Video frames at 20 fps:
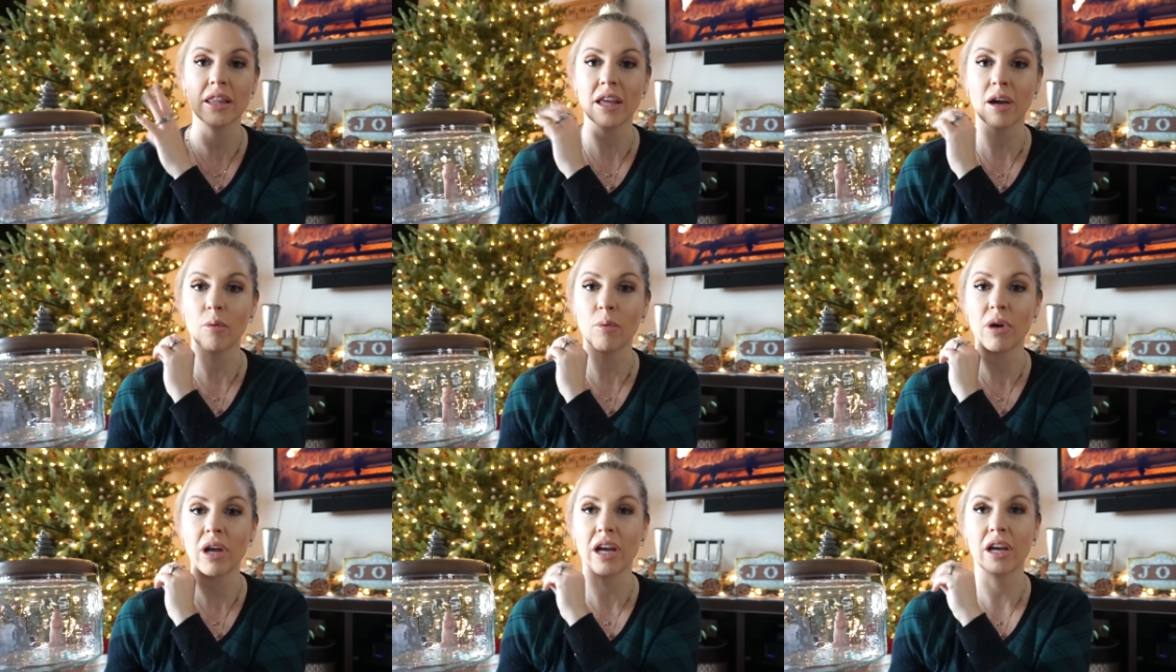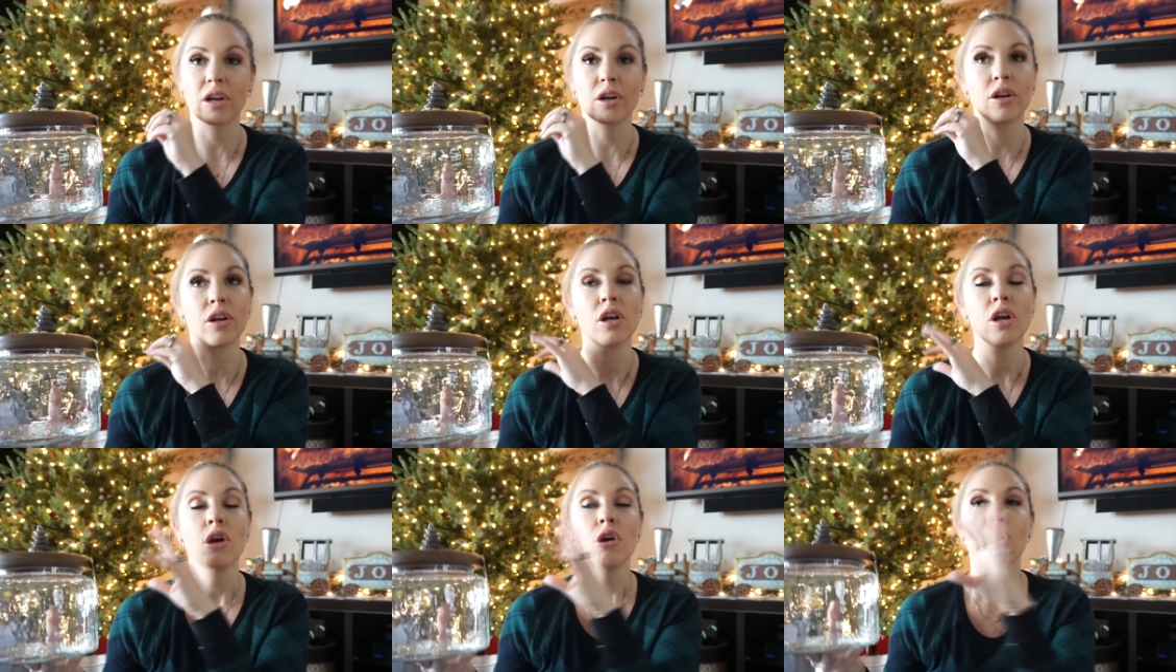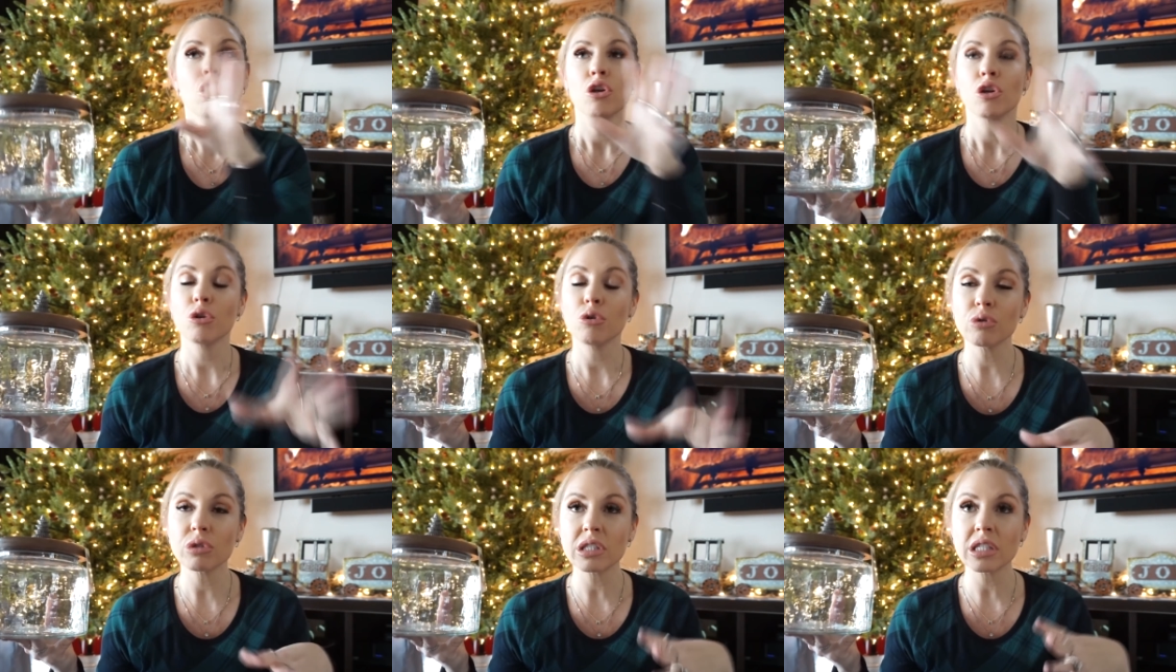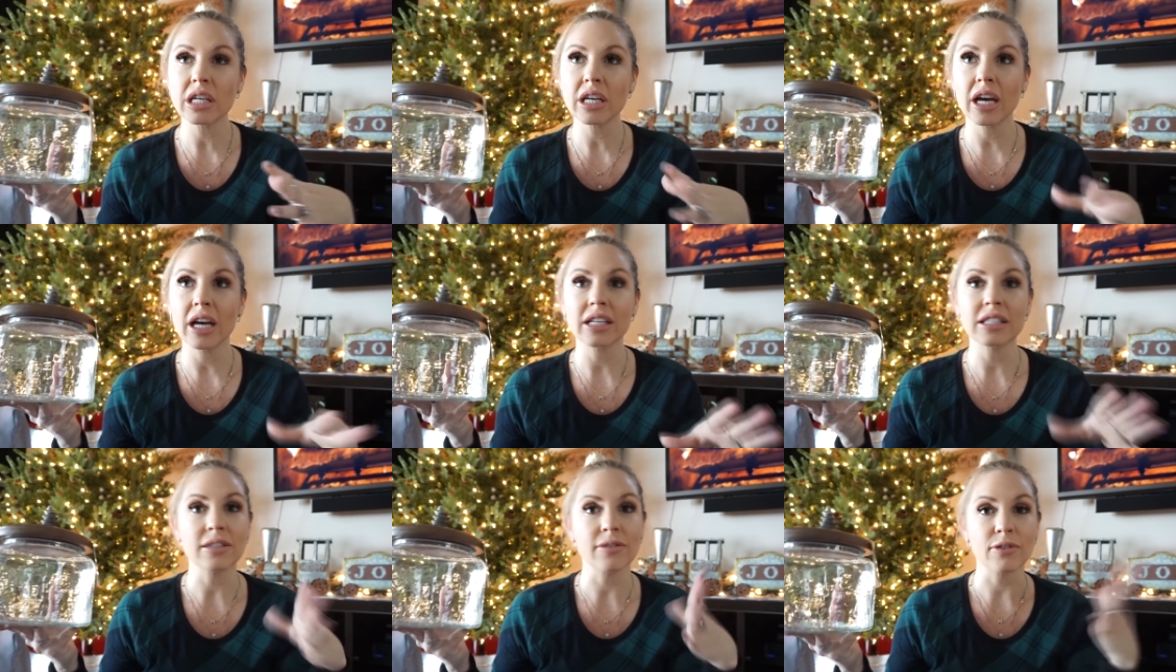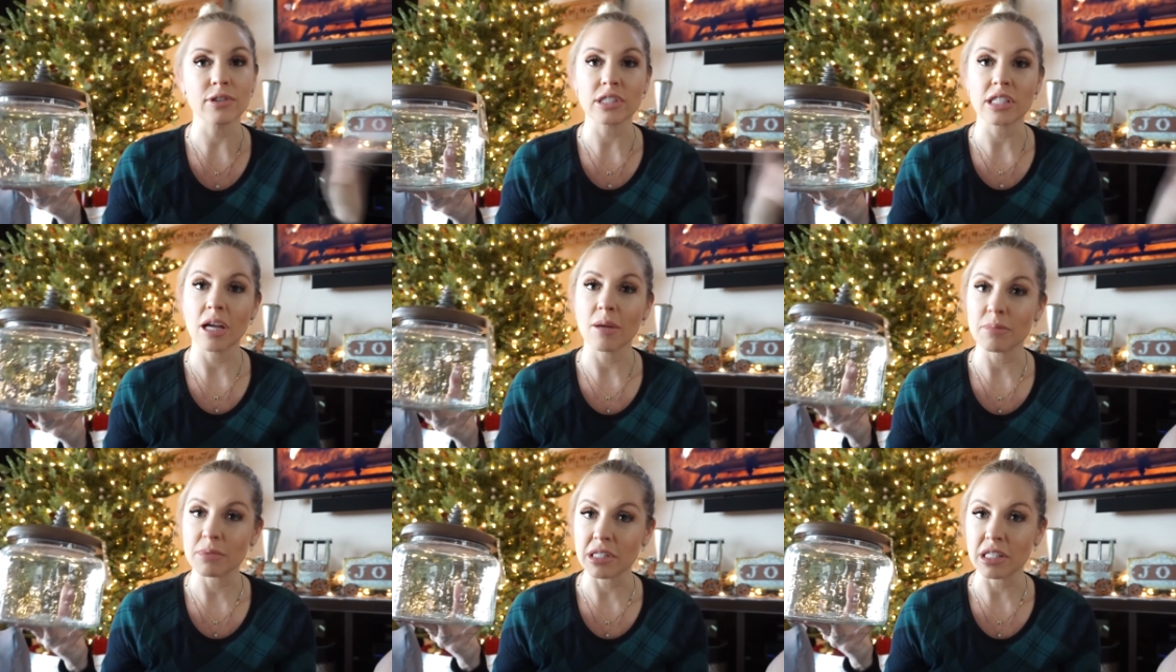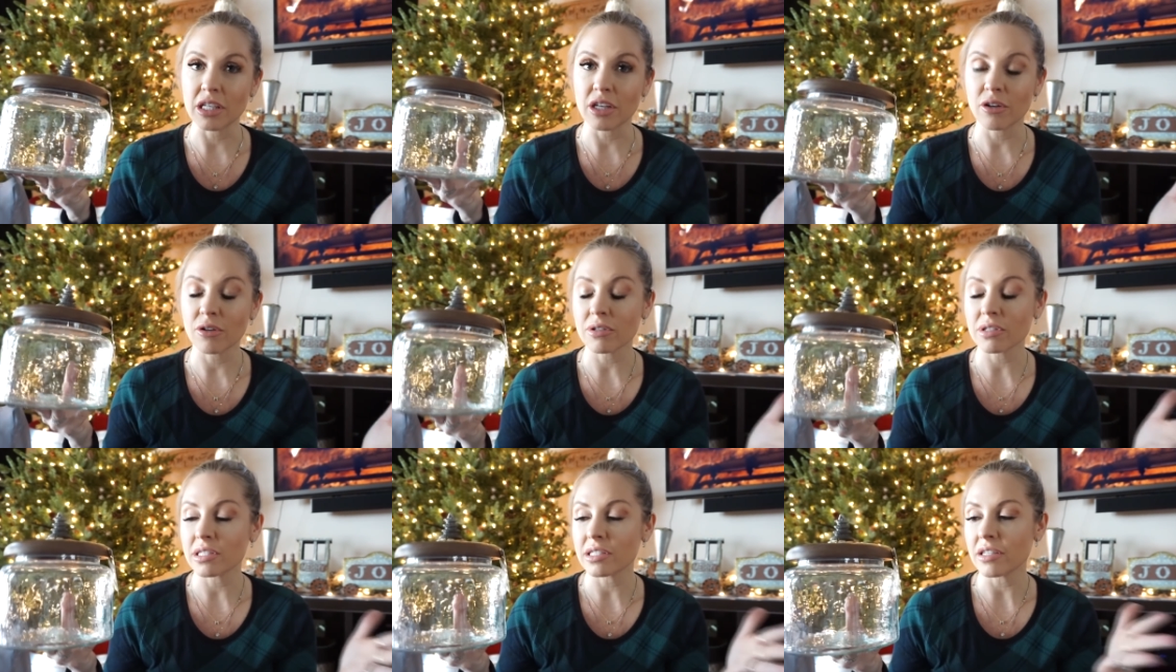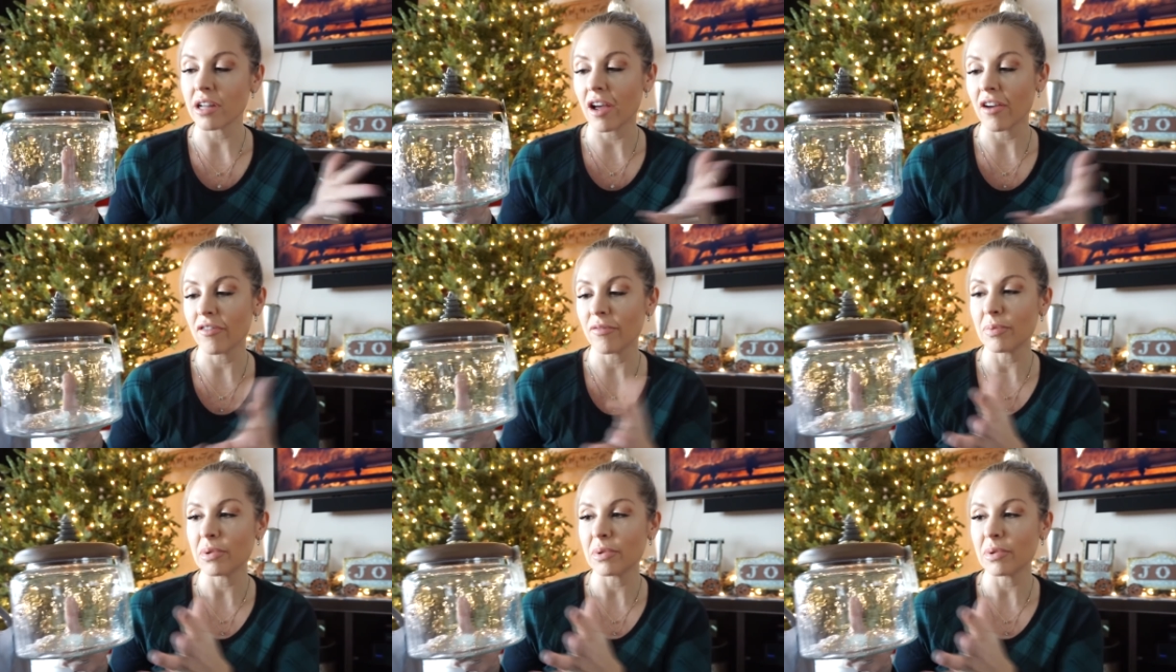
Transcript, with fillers: That way I could use it at different times of the year and stuff.